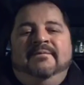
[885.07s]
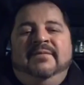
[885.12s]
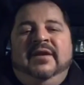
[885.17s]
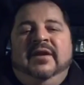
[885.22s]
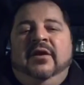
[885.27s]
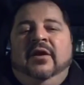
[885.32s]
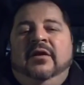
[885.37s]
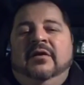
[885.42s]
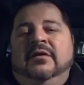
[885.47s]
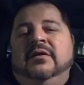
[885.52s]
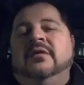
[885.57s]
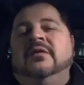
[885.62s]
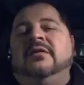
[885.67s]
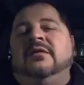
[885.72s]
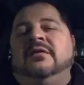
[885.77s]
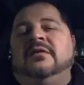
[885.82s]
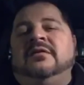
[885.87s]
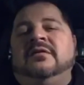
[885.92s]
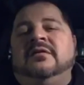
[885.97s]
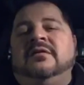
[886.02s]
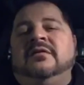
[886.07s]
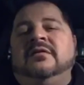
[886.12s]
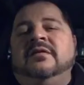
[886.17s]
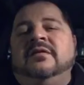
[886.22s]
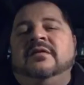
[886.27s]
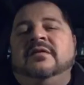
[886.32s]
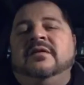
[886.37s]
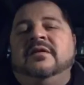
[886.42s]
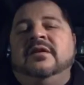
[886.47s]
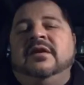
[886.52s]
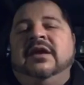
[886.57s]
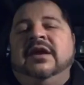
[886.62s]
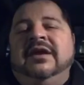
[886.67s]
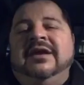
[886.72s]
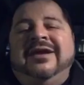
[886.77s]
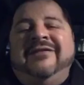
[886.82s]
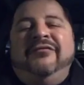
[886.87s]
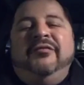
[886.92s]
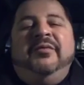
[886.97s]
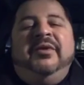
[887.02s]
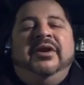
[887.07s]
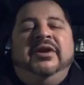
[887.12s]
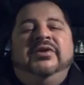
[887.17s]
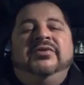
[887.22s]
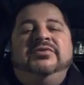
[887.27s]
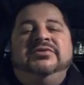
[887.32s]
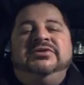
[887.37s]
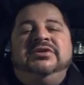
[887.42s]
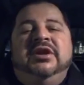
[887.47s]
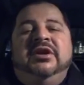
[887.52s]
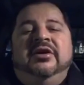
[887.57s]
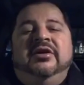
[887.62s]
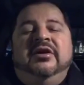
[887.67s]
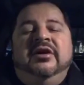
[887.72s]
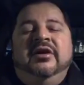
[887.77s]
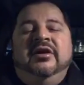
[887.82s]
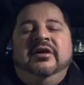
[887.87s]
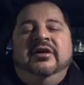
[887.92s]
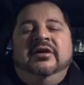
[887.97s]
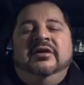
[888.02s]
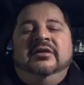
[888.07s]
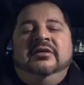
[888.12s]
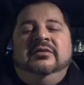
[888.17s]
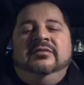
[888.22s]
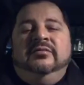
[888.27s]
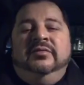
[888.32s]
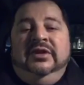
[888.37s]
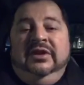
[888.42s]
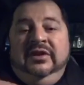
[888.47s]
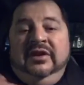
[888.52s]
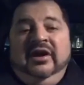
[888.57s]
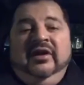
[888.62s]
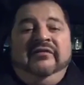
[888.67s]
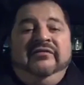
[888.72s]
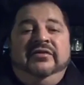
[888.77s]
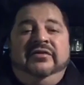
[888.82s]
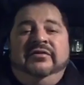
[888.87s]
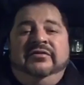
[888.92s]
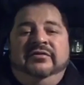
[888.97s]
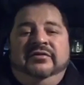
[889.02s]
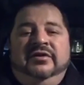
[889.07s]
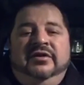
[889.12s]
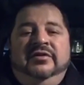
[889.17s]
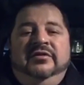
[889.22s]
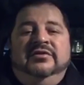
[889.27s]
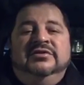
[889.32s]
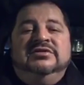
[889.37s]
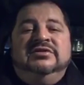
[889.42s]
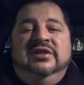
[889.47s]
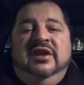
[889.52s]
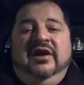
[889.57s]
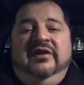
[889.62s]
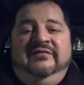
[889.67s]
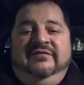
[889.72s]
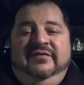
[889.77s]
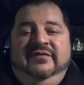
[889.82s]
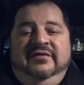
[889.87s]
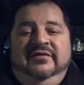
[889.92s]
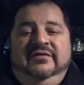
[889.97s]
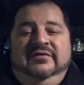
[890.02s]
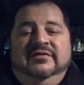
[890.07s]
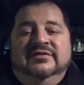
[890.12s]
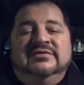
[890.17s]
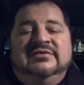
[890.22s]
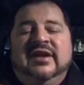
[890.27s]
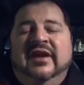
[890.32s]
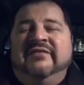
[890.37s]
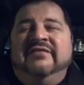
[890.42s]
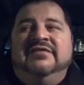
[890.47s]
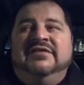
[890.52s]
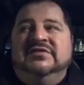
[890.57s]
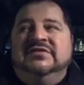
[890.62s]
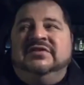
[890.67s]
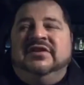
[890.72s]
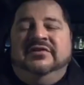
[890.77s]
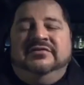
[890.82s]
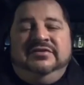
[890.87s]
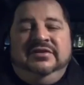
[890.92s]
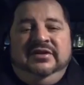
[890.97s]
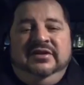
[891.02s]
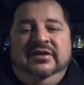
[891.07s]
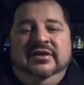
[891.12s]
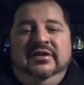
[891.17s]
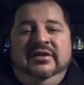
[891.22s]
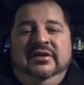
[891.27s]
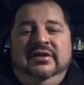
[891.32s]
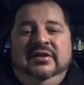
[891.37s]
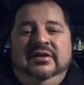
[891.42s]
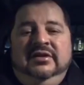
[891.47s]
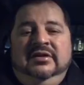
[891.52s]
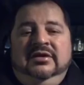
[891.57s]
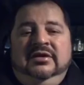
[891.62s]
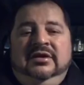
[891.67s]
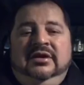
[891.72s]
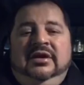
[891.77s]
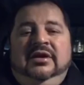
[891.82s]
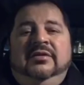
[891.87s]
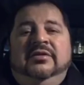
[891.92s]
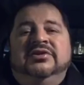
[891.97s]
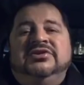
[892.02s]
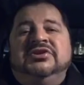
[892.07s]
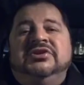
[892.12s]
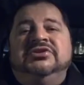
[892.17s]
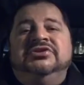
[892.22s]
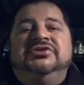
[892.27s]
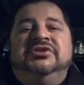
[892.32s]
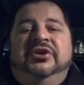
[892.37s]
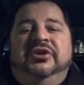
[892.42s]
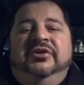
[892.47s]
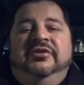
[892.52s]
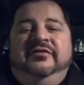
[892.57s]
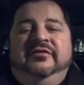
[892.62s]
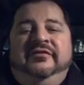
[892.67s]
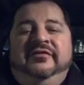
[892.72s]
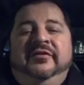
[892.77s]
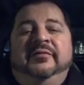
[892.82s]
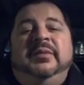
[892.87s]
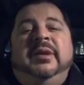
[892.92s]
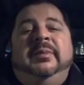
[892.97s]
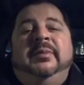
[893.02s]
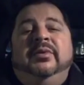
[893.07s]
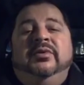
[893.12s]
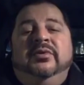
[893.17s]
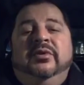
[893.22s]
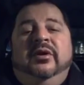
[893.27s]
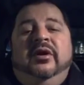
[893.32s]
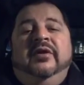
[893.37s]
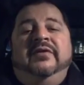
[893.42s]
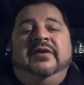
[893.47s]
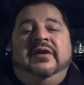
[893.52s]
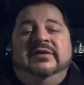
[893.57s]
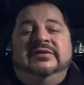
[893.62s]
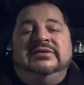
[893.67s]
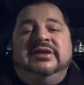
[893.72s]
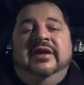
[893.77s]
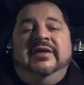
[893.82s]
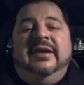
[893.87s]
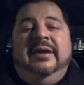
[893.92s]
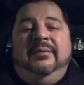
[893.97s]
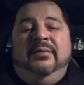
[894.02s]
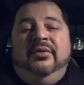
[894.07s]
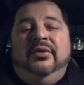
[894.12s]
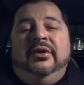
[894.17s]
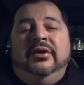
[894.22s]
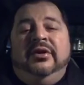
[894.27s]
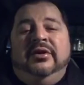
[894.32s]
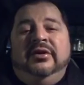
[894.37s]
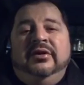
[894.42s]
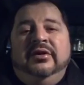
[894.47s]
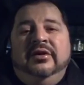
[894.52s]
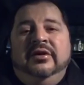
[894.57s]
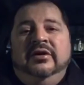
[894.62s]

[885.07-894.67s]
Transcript: That all and everybody who's here, we love you. And there's love. There's love in this country. And there's concern for people who are on the other side of that border.